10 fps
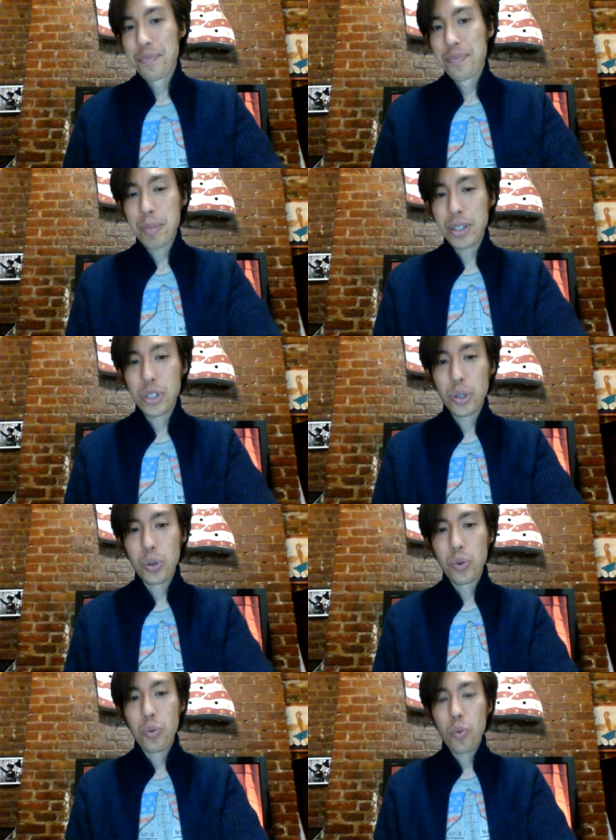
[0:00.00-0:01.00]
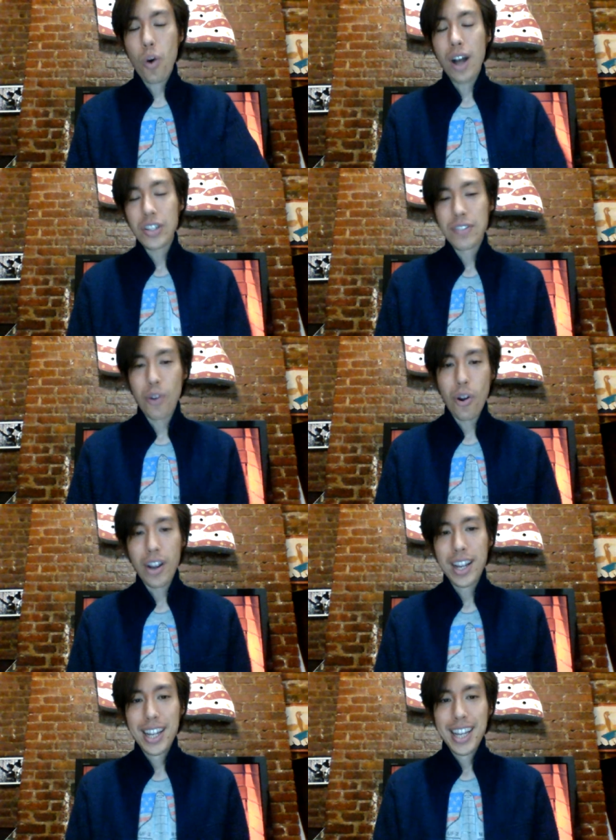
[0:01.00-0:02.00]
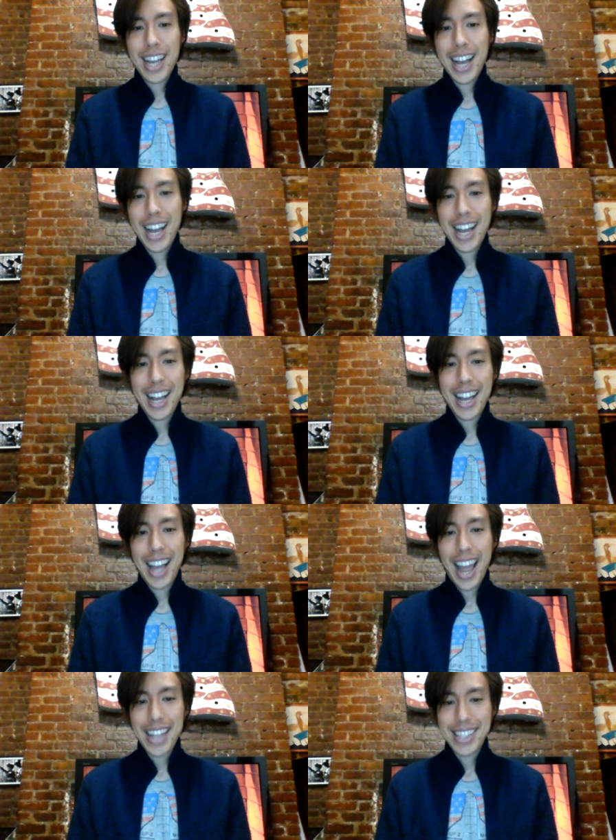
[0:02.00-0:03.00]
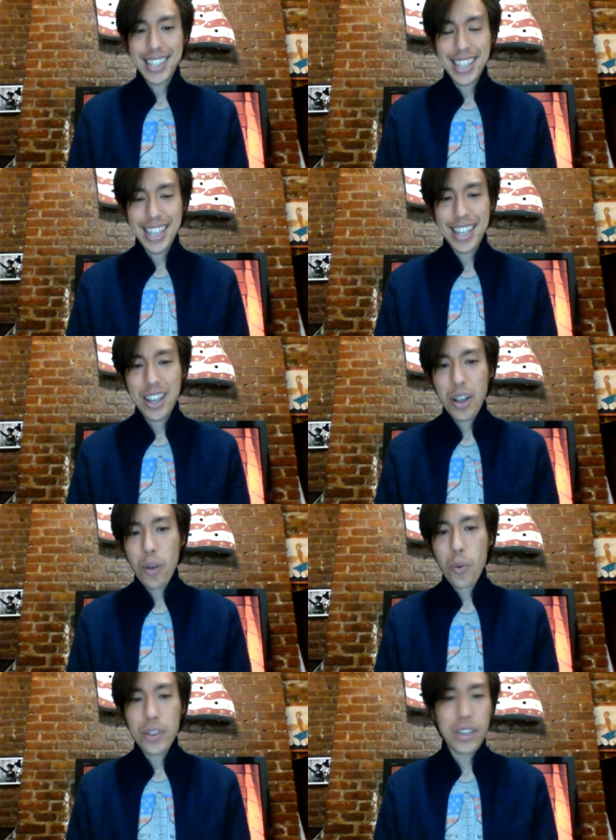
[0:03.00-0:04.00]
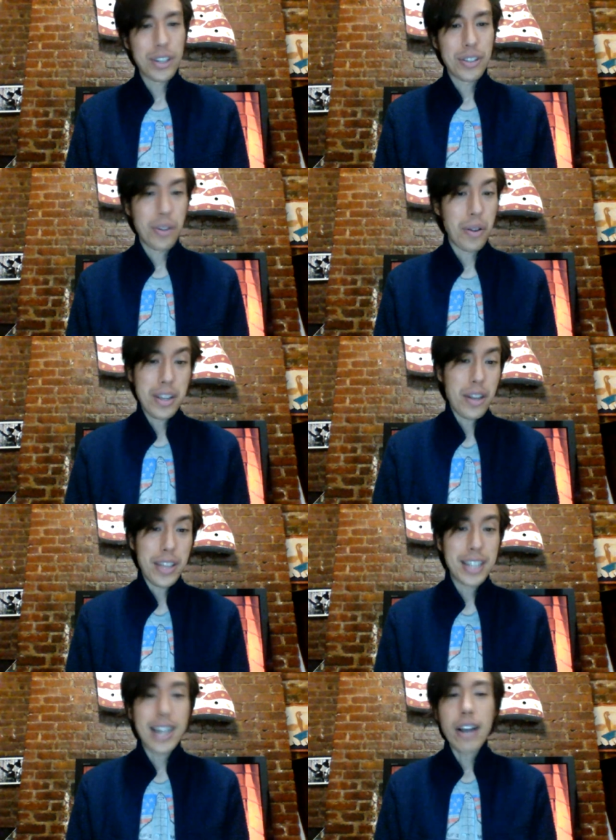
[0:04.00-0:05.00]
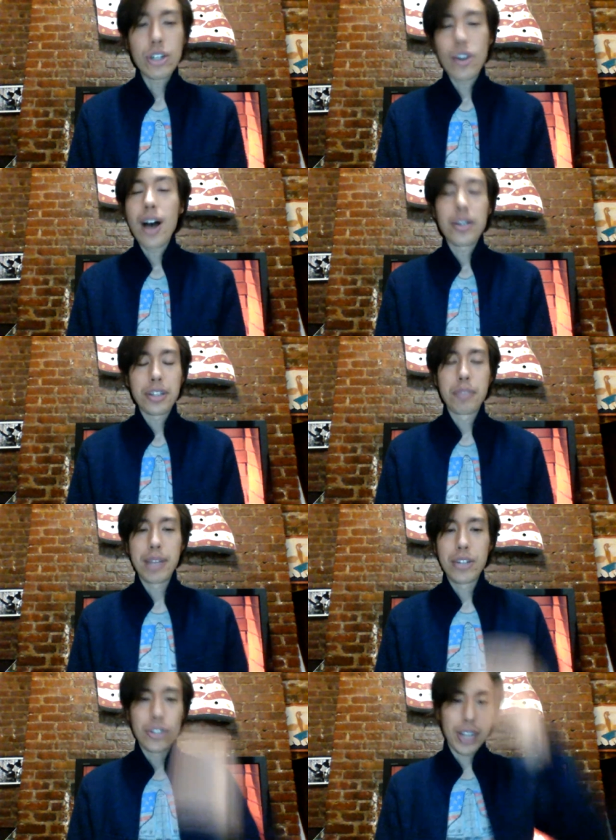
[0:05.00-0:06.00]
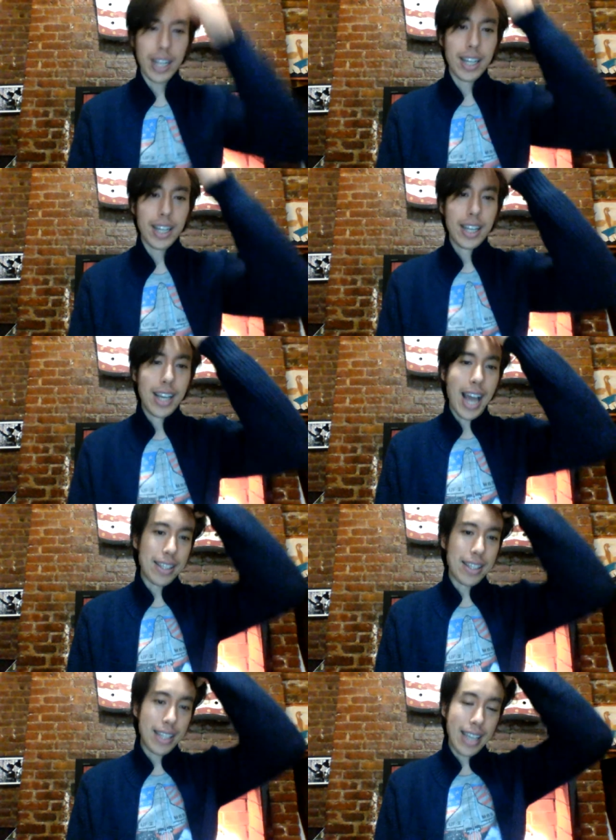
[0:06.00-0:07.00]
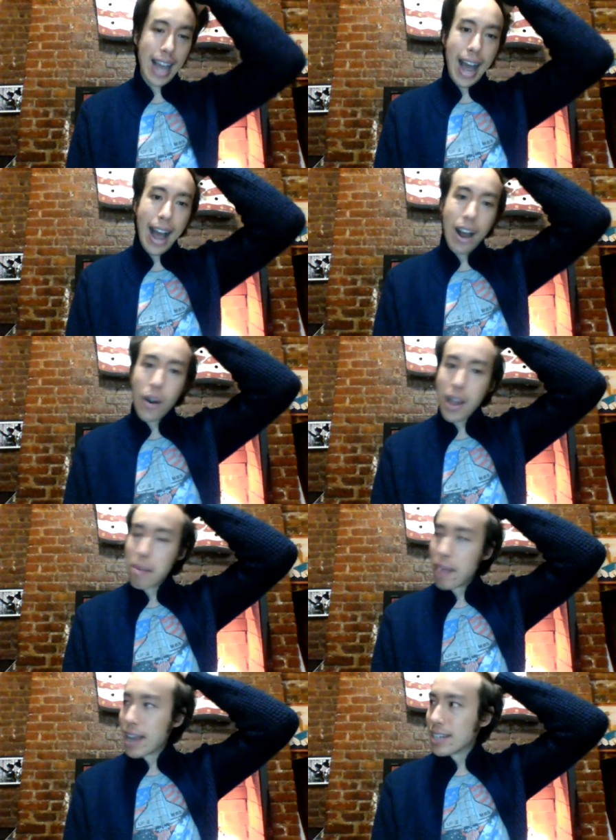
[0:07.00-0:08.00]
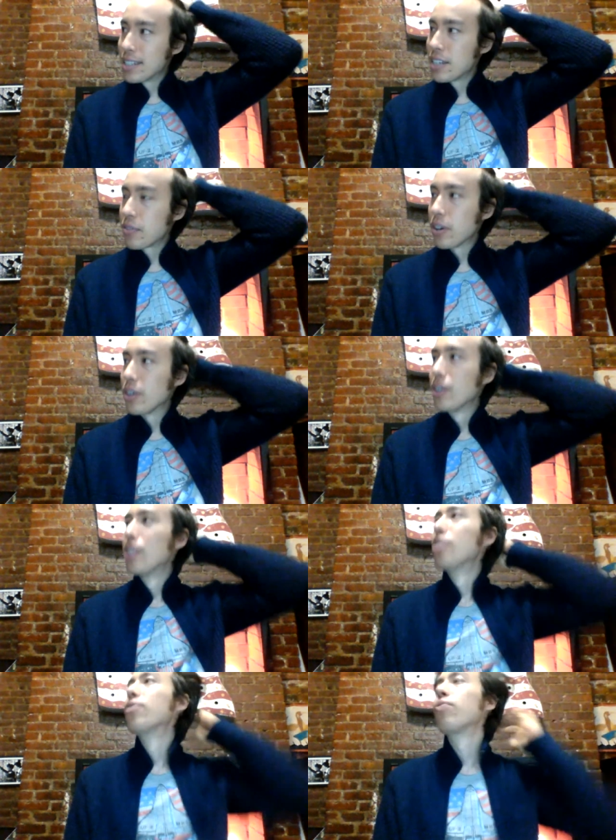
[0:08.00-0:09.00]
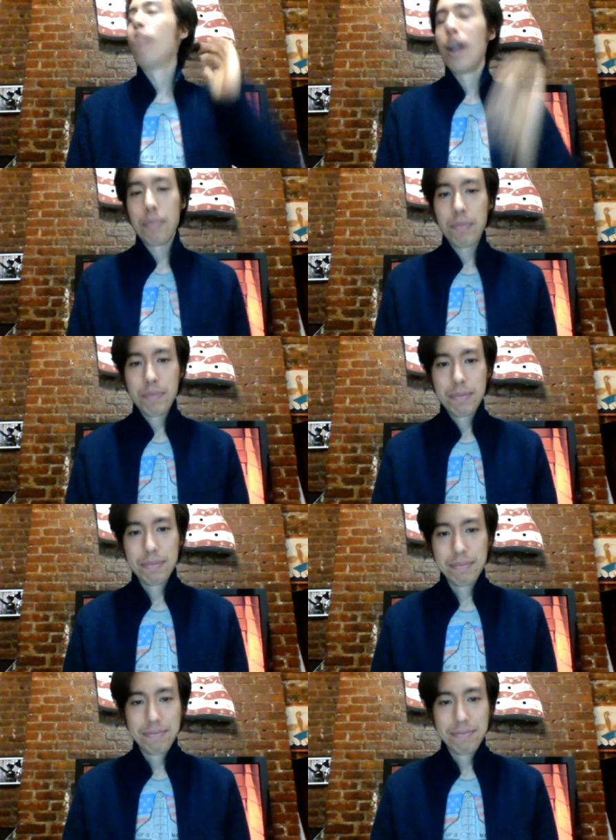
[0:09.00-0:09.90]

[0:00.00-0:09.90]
that's something to watch for and see what the entire trial is going to be interesting, and see how it might differ from